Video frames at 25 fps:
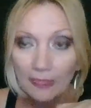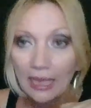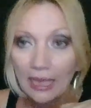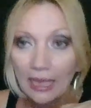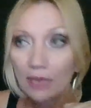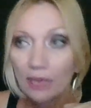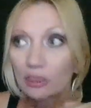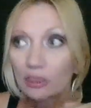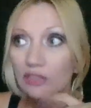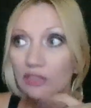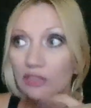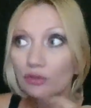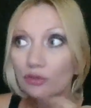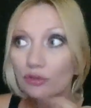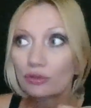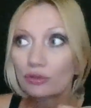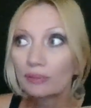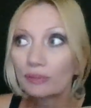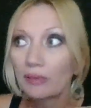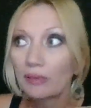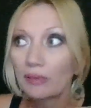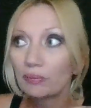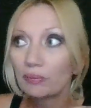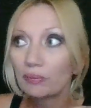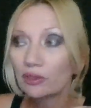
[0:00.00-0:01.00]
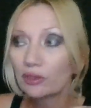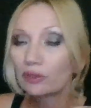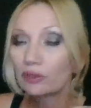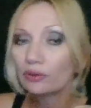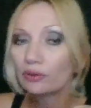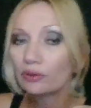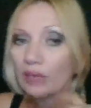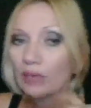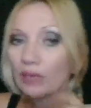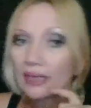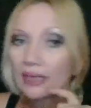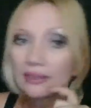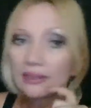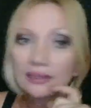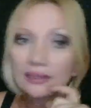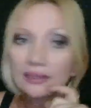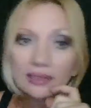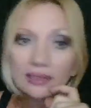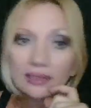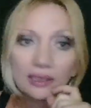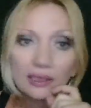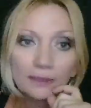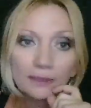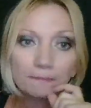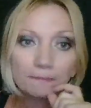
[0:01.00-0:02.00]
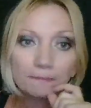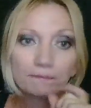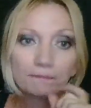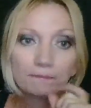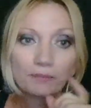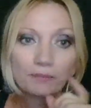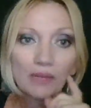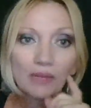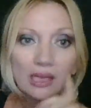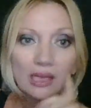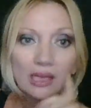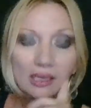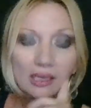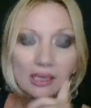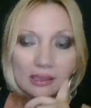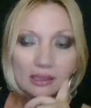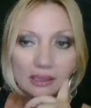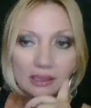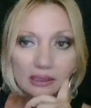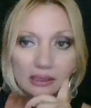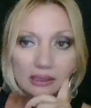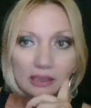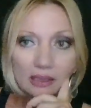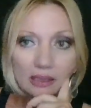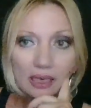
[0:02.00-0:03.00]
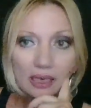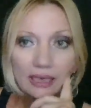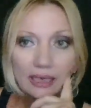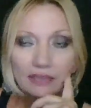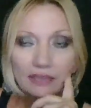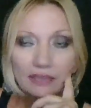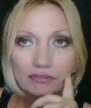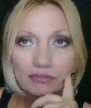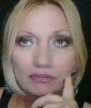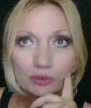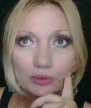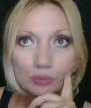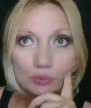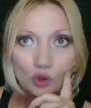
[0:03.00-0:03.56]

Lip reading: Because you remember, you guys, that guy from